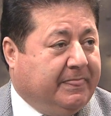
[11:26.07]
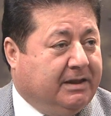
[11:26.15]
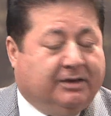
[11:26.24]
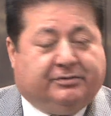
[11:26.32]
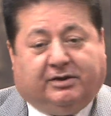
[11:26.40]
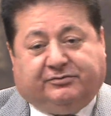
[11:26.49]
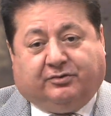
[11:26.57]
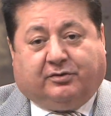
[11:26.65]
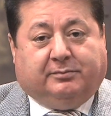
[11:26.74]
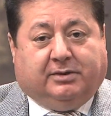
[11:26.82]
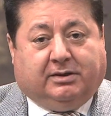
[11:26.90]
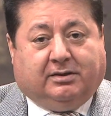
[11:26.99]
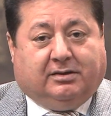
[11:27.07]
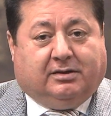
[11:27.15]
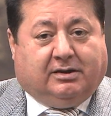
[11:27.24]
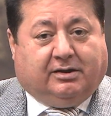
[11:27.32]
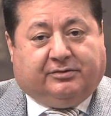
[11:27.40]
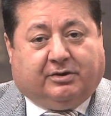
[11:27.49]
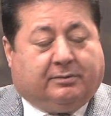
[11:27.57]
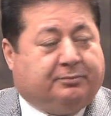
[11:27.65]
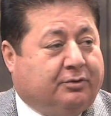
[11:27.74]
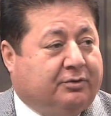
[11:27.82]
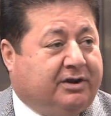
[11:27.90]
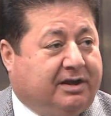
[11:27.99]
and they took me and their
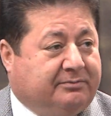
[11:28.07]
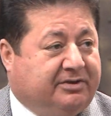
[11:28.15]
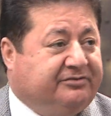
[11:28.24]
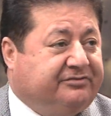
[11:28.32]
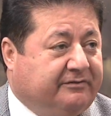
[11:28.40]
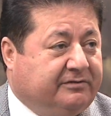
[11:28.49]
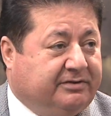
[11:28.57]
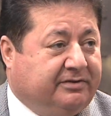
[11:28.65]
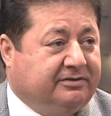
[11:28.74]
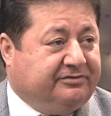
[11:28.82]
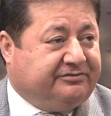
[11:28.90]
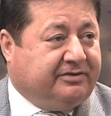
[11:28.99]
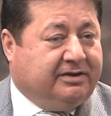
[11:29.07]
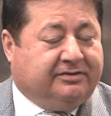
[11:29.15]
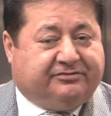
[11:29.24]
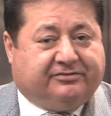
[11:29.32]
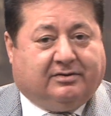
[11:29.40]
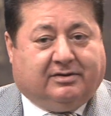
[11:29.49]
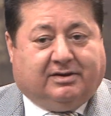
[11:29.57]
program in 17 states.